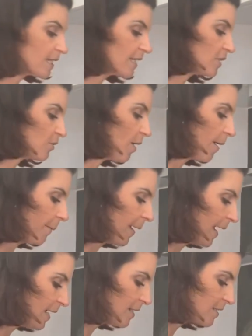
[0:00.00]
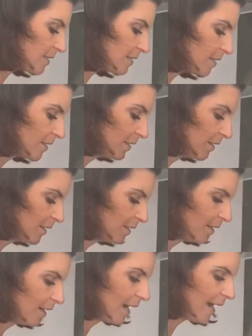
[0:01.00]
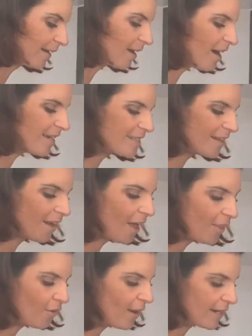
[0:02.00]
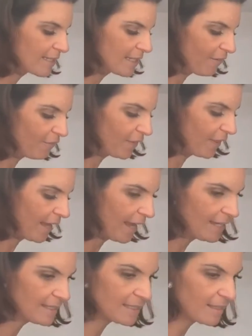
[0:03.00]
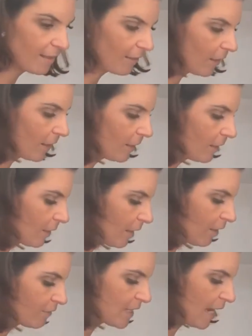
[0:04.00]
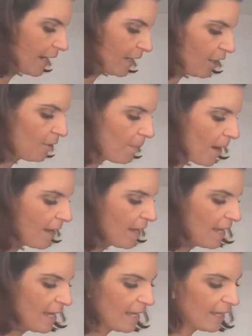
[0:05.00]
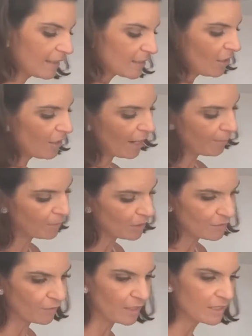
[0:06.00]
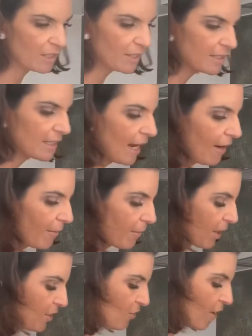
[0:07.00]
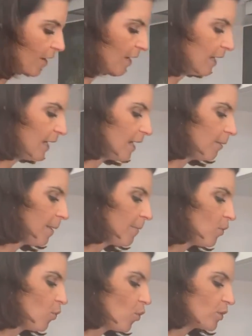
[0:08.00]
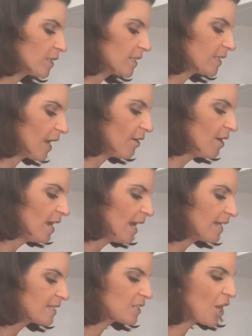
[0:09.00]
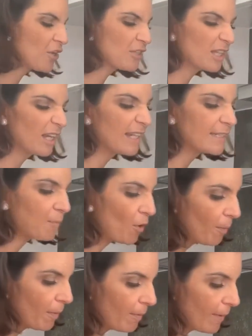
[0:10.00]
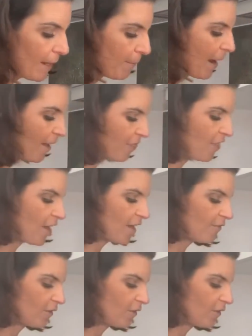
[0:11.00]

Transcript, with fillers: into our mix. And guys, another idea for this that I didn't think of telling you, but is look how beautiful this looks now. I'm going to throw in a little bit more water. So in total, it's probably about a third of